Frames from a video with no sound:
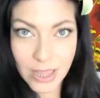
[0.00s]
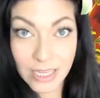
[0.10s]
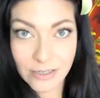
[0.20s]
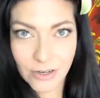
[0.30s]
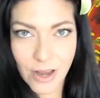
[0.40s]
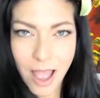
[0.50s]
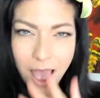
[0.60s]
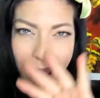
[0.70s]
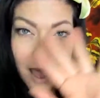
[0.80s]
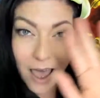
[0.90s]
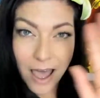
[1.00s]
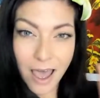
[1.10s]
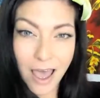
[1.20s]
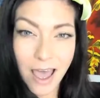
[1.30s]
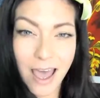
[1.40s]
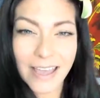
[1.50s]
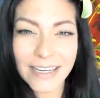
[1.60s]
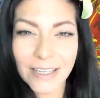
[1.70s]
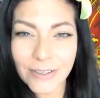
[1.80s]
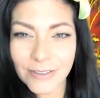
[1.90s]
later.
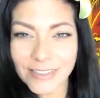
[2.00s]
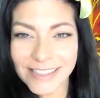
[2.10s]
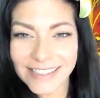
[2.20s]
Adios.